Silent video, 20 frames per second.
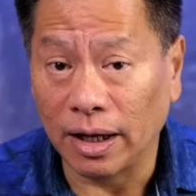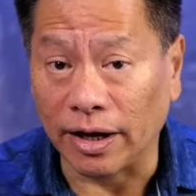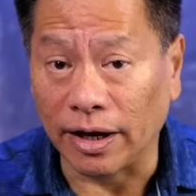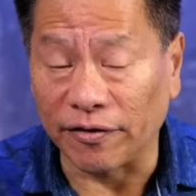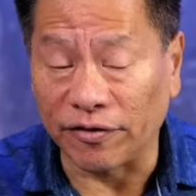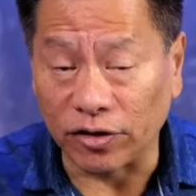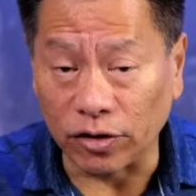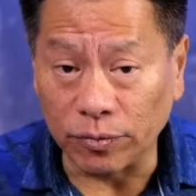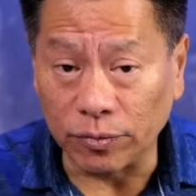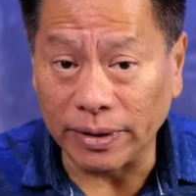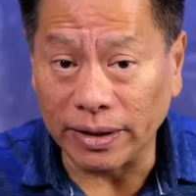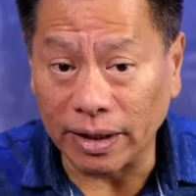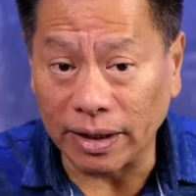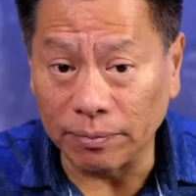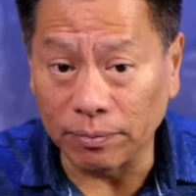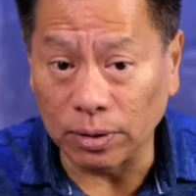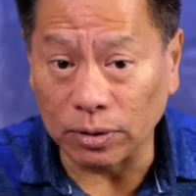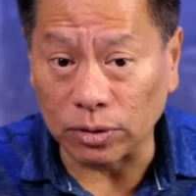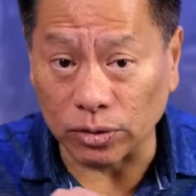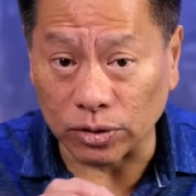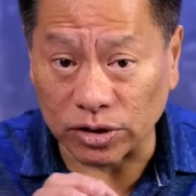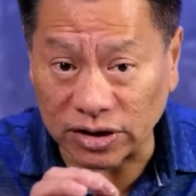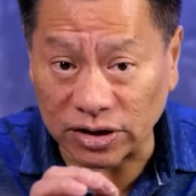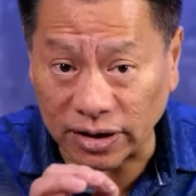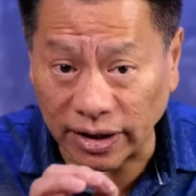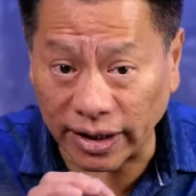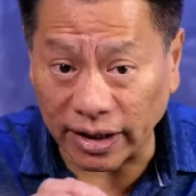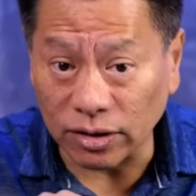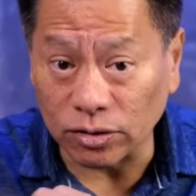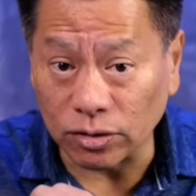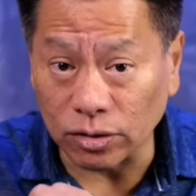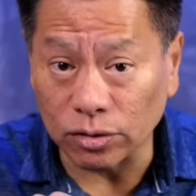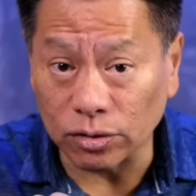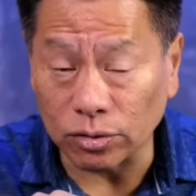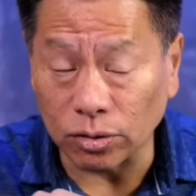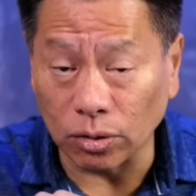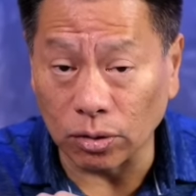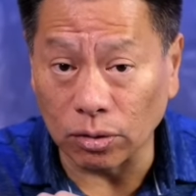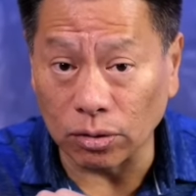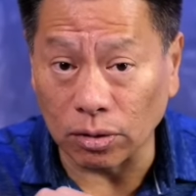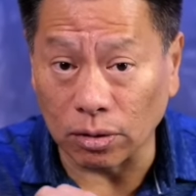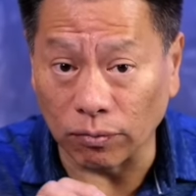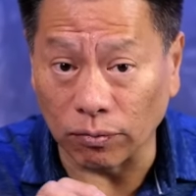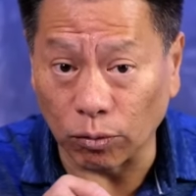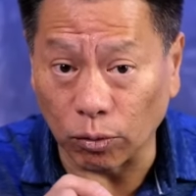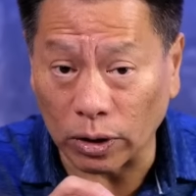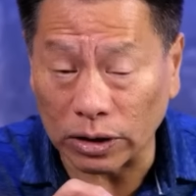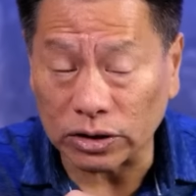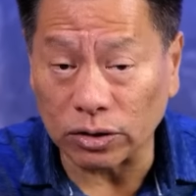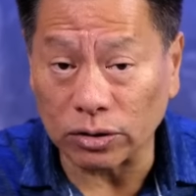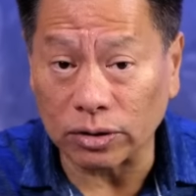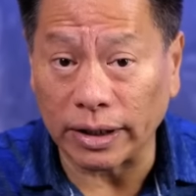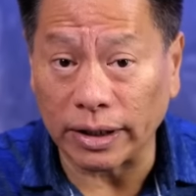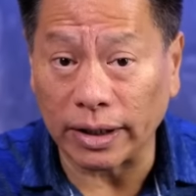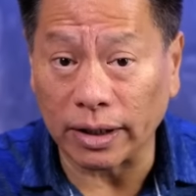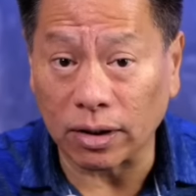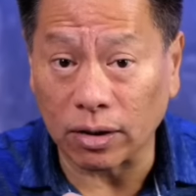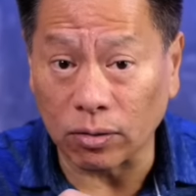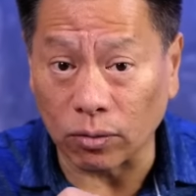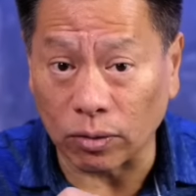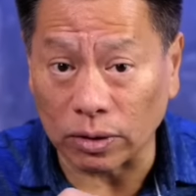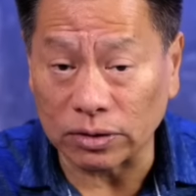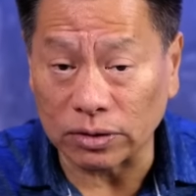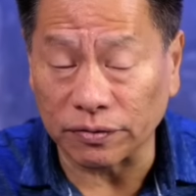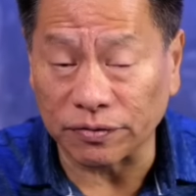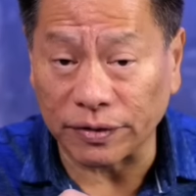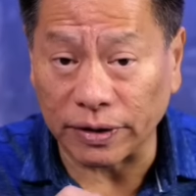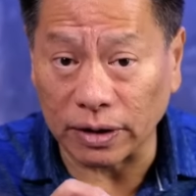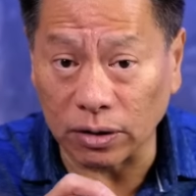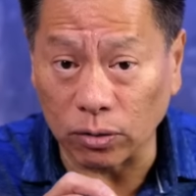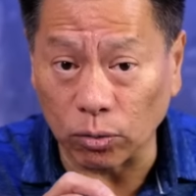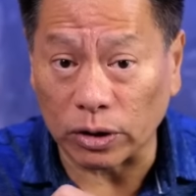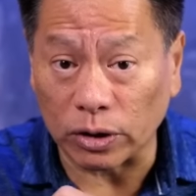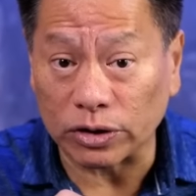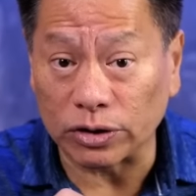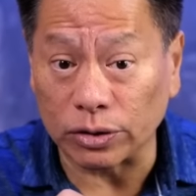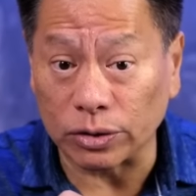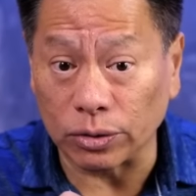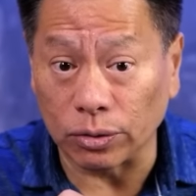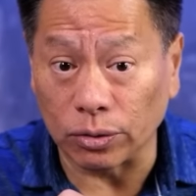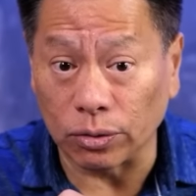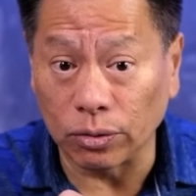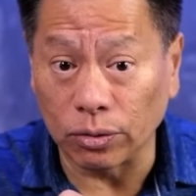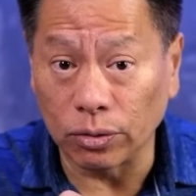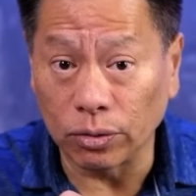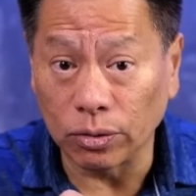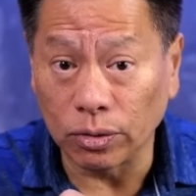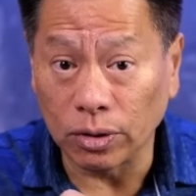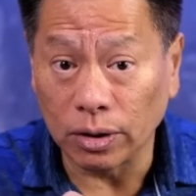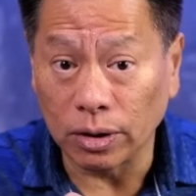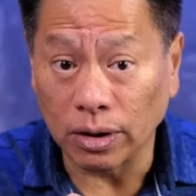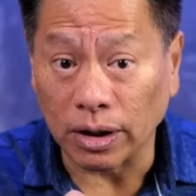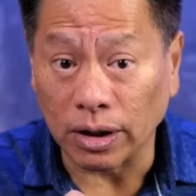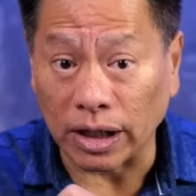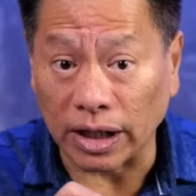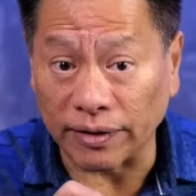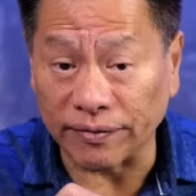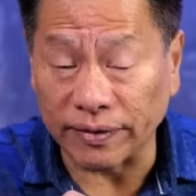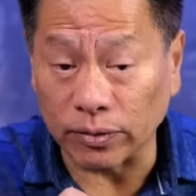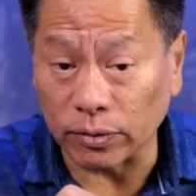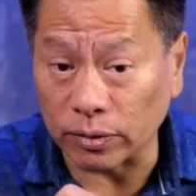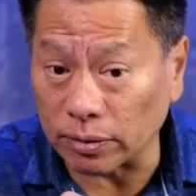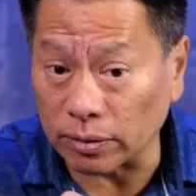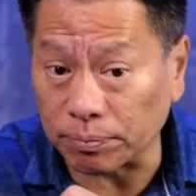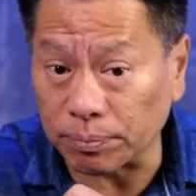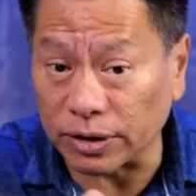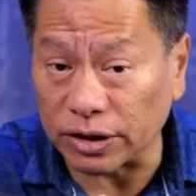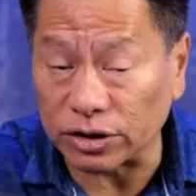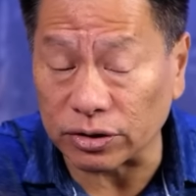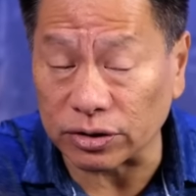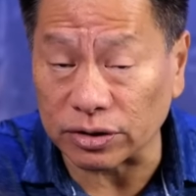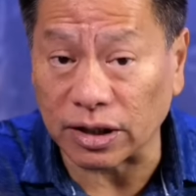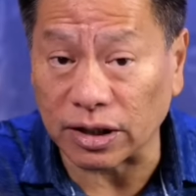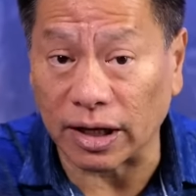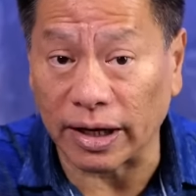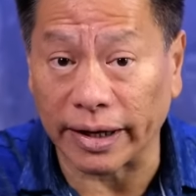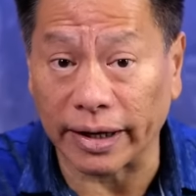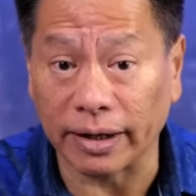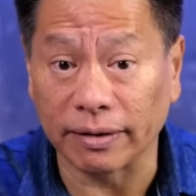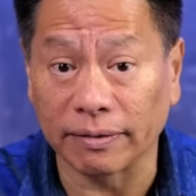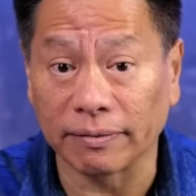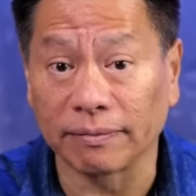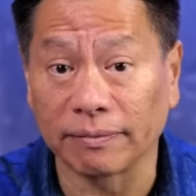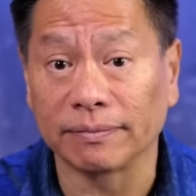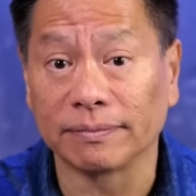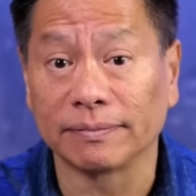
Have you been able to stay in control of what you think, what you feel, what you do, even when the pressure is high?